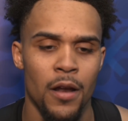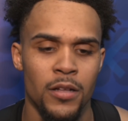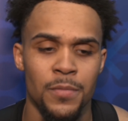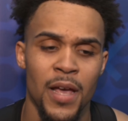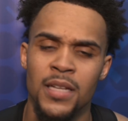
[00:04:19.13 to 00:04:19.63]

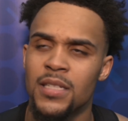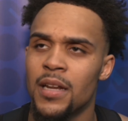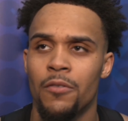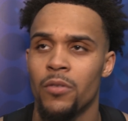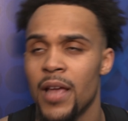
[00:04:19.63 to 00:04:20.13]
No, to be honest,
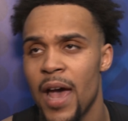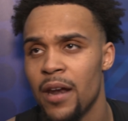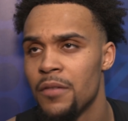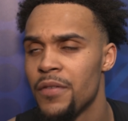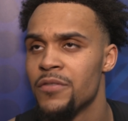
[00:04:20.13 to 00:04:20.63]
I never really
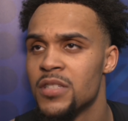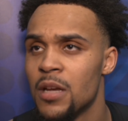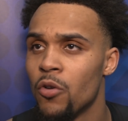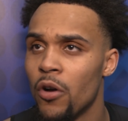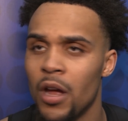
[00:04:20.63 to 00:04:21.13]
had a favorite
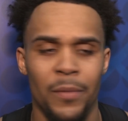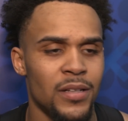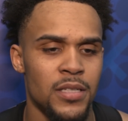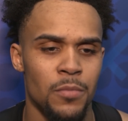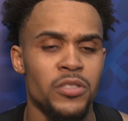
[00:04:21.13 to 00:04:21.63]
team growing up.
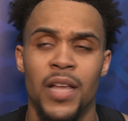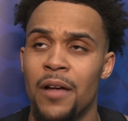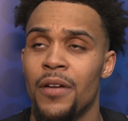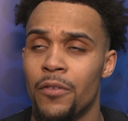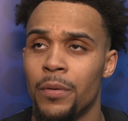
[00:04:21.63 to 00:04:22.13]
I just mostly
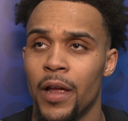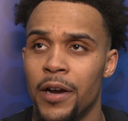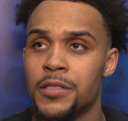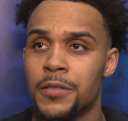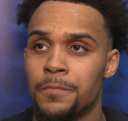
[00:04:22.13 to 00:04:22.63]
had favorite
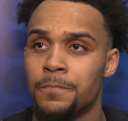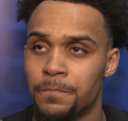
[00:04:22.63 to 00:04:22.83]
players.